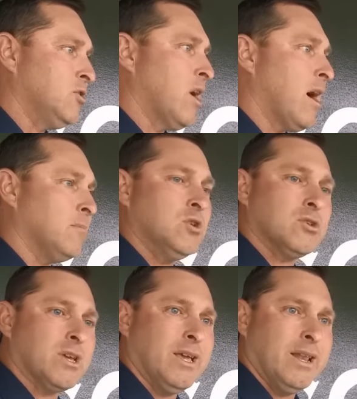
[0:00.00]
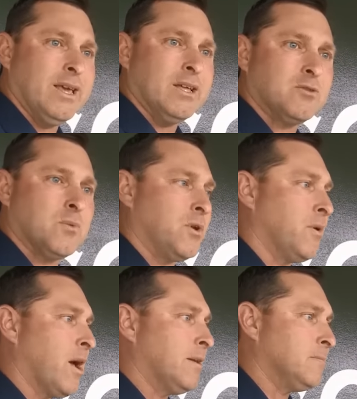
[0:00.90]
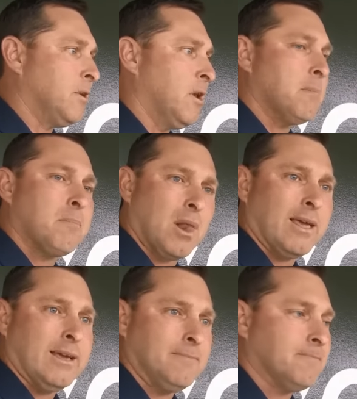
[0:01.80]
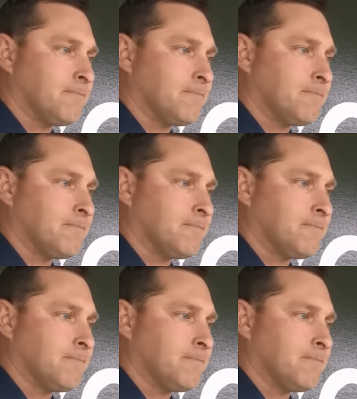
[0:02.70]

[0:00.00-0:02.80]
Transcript: job just to get hits when you're not, you know, playing.